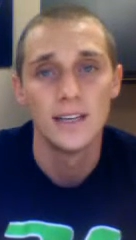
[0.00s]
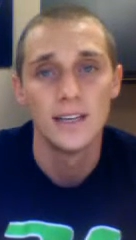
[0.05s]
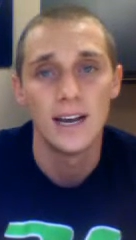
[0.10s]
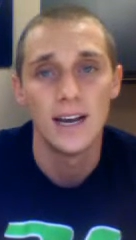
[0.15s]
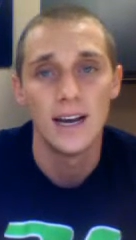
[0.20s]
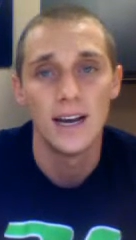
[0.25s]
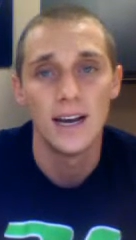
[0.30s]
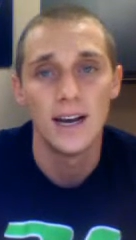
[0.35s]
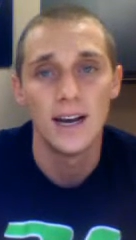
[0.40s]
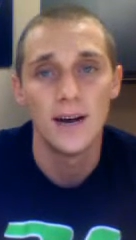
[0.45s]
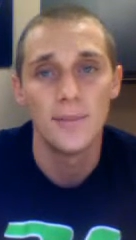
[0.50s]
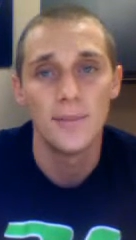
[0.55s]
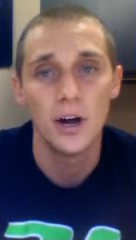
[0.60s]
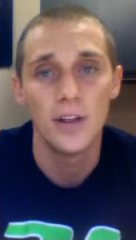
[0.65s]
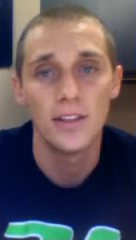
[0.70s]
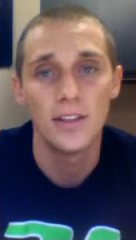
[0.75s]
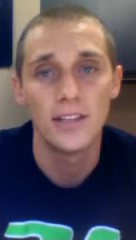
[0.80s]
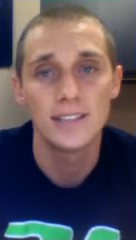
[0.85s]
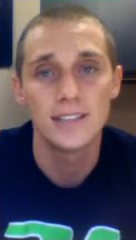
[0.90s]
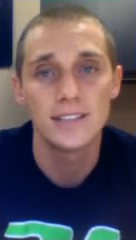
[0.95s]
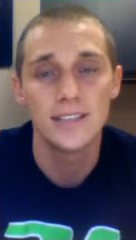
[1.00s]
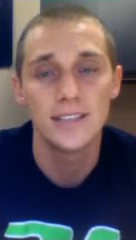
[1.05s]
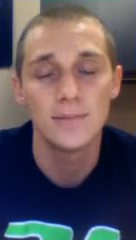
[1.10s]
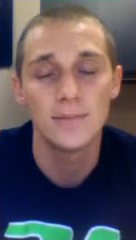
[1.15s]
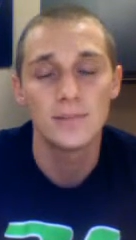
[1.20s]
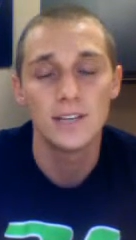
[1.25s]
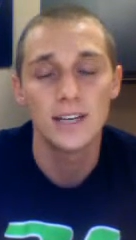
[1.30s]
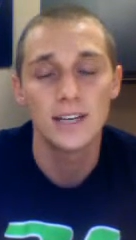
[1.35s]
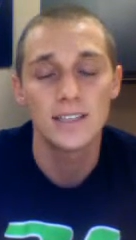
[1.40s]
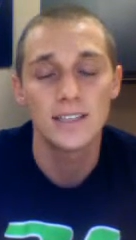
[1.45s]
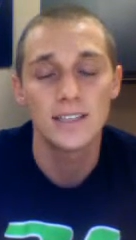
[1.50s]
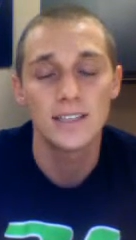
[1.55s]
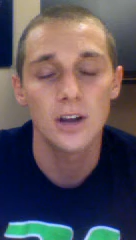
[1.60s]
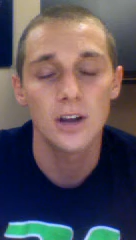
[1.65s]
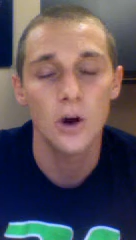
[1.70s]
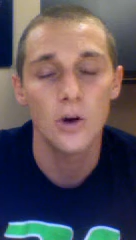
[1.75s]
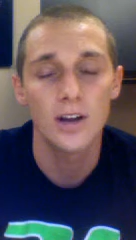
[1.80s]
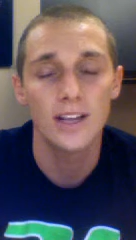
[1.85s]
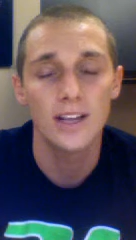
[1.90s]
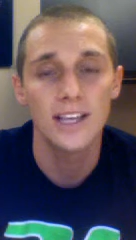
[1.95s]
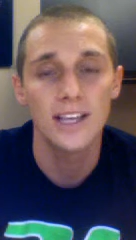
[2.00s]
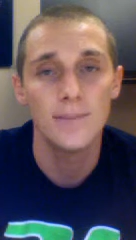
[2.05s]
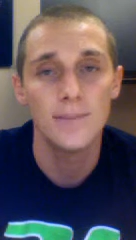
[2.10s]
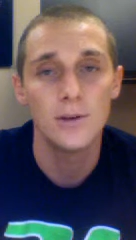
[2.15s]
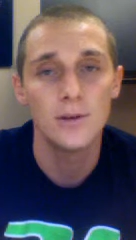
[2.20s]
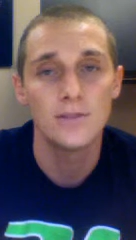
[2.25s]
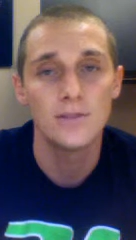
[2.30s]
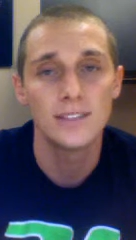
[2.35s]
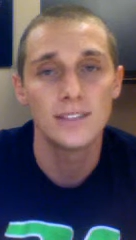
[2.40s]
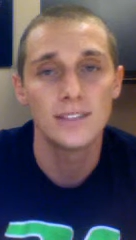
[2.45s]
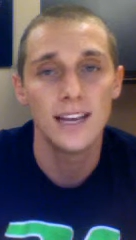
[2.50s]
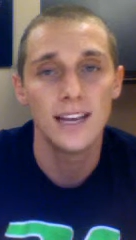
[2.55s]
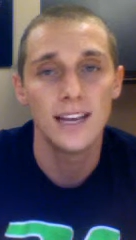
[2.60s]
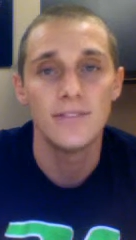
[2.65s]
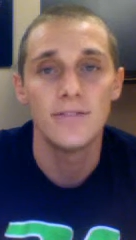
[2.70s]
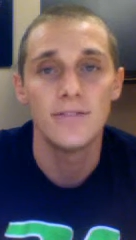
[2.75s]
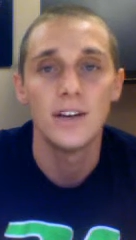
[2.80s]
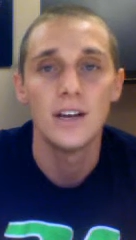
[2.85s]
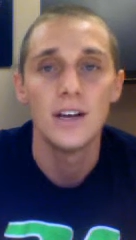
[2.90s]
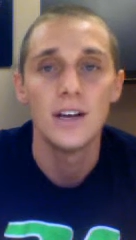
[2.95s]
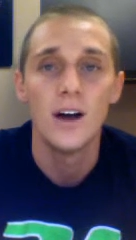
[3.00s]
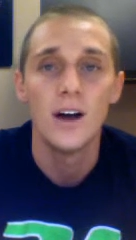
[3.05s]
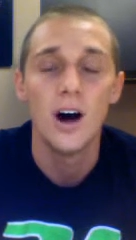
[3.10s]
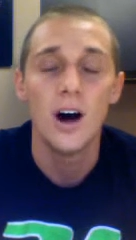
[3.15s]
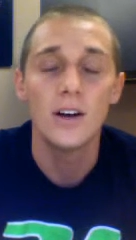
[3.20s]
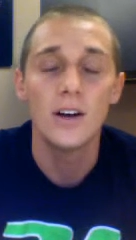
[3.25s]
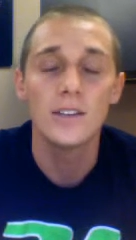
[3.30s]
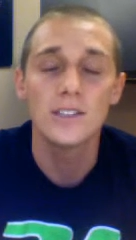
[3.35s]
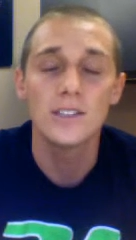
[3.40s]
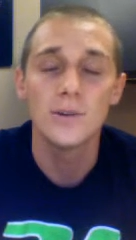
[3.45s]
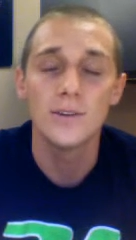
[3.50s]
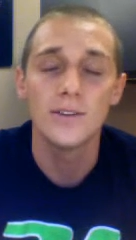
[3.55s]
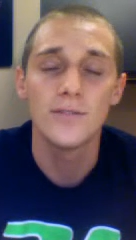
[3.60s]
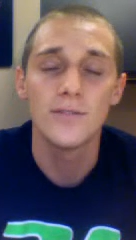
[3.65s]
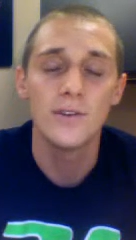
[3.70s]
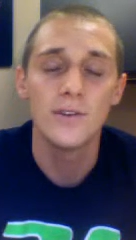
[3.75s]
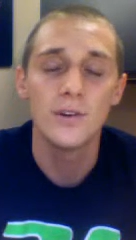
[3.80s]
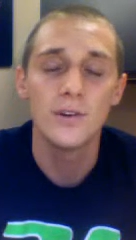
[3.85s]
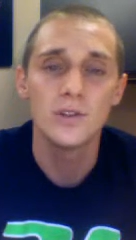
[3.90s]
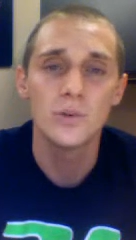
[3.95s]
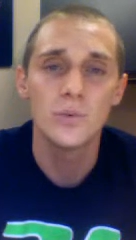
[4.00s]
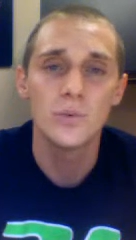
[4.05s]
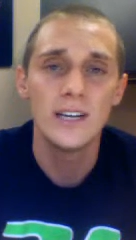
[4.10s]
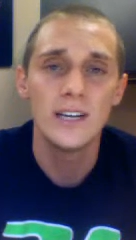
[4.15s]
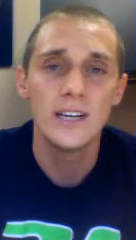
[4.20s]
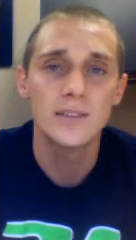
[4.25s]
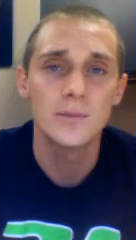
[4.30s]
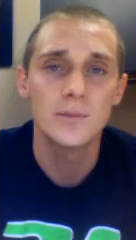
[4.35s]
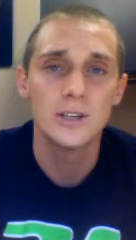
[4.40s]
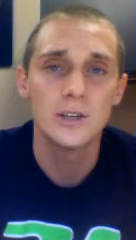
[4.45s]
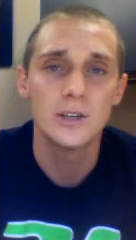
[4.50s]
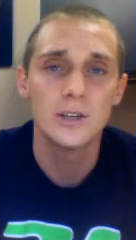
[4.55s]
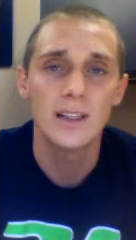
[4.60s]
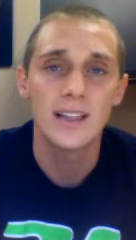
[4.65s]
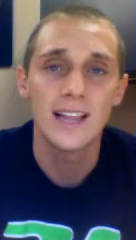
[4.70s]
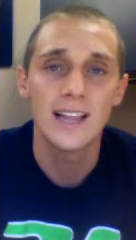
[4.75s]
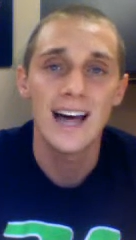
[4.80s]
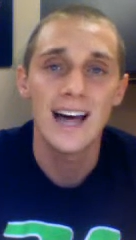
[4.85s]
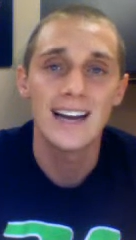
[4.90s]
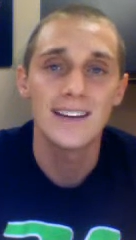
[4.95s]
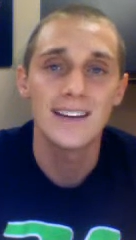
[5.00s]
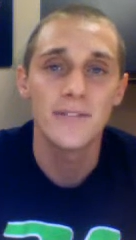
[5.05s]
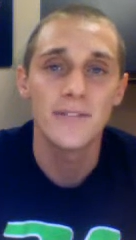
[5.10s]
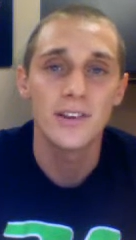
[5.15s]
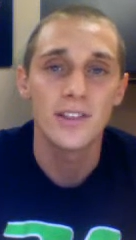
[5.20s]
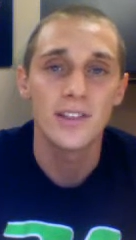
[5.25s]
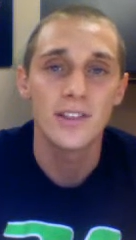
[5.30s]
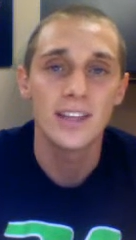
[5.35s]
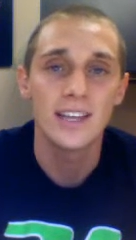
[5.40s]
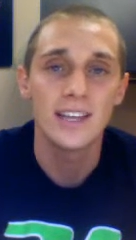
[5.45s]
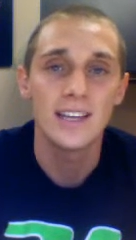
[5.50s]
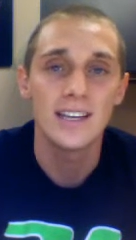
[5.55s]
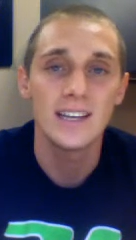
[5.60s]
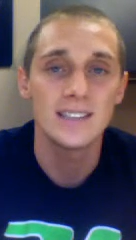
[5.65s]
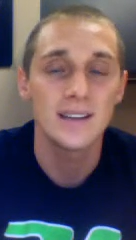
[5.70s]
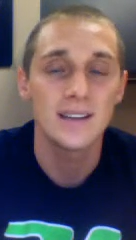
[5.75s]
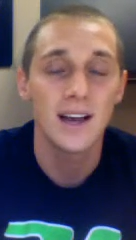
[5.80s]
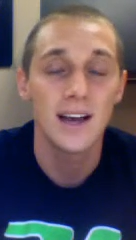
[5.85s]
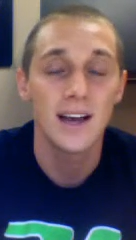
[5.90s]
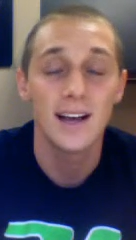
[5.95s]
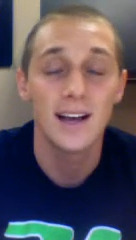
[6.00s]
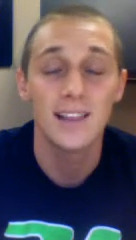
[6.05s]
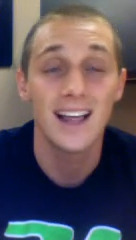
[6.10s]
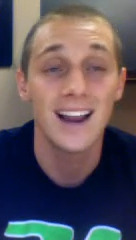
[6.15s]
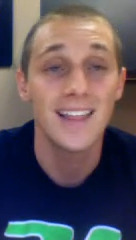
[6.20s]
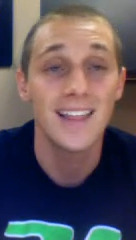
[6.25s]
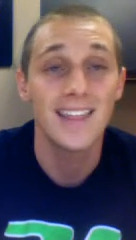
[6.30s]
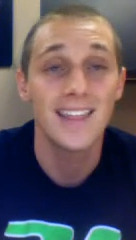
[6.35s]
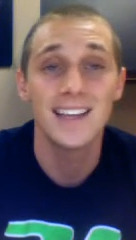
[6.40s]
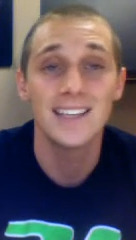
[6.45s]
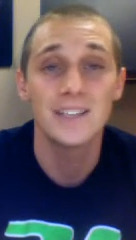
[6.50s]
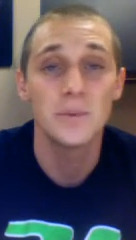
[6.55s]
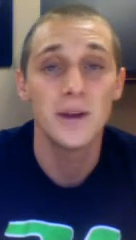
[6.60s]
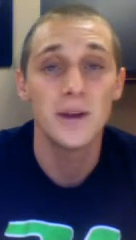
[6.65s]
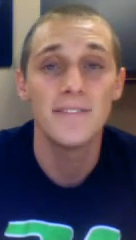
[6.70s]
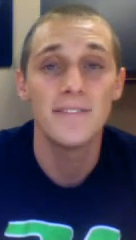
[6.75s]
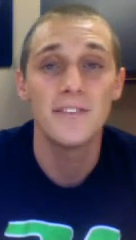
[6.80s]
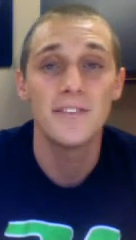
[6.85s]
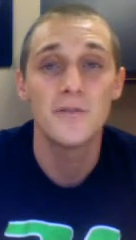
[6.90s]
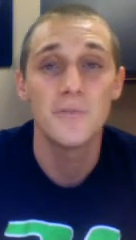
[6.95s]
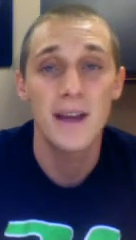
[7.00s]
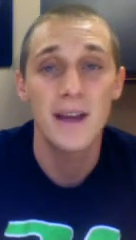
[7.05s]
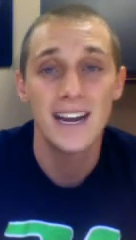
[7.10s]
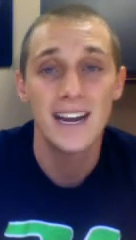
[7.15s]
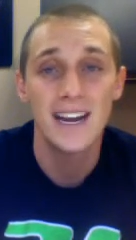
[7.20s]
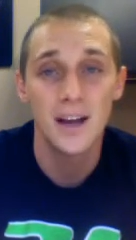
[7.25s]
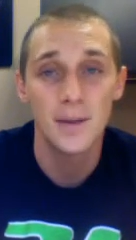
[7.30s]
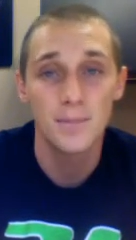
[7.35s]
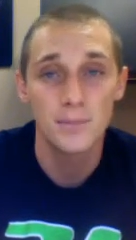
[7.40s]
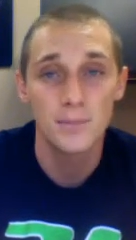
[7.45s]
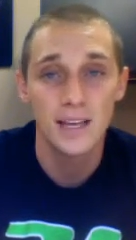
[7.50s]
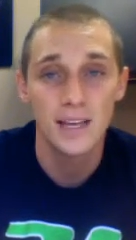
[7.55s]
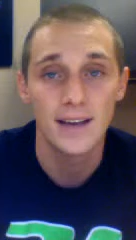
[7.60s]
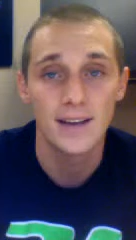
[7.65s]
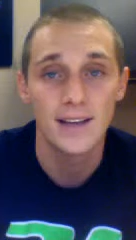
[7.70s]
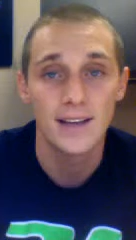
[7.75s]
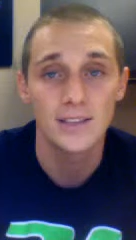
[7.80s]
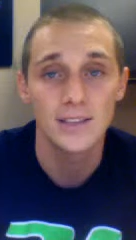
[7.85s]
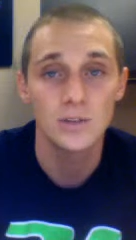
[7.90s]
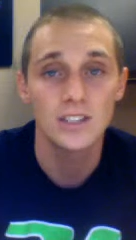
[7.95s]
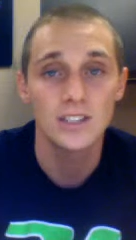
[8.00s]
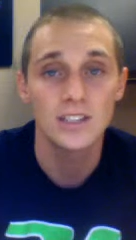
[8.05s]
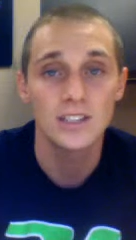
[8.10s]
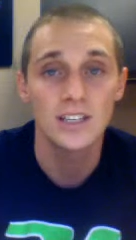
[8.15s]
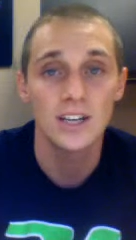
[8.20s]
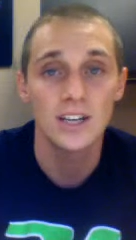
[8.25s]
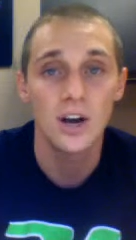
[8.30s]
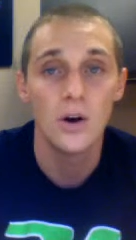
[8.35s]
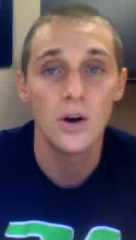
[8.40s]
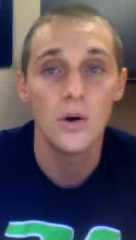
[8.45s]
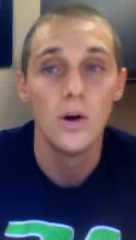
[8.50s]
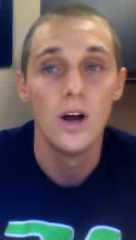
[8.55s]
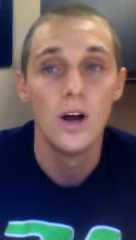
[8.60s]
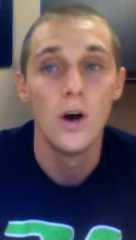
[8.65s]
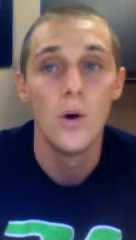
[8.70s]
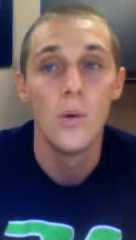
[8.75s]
on this subject in order to keep you safe. Also, in the future weeks, we're going to be doing a lot of different things, a lot of things we haven't even made up yet, because we're just going to go